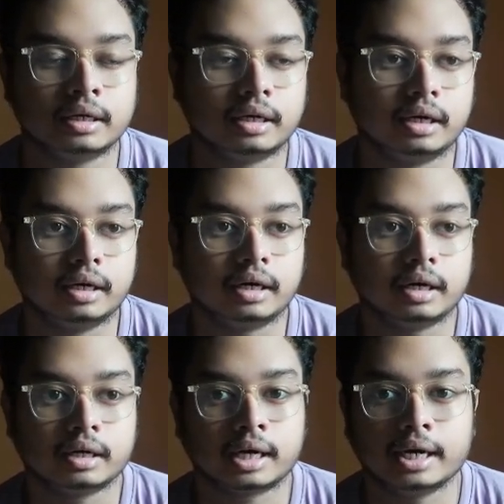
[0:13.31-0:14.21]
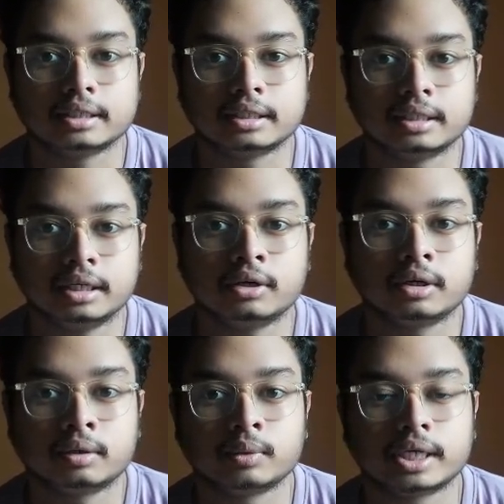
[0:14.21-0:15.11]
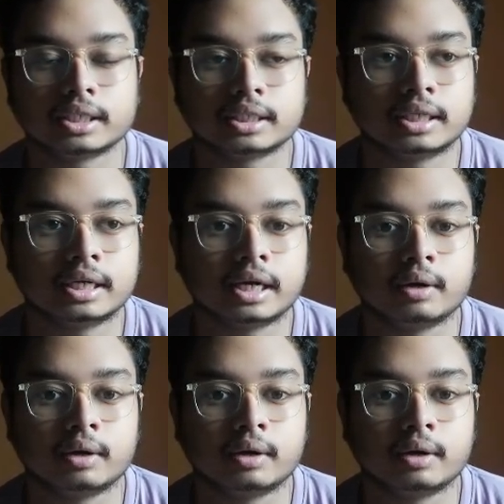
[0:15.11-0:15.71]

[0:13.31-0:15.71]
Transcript: chiral center, or we can say that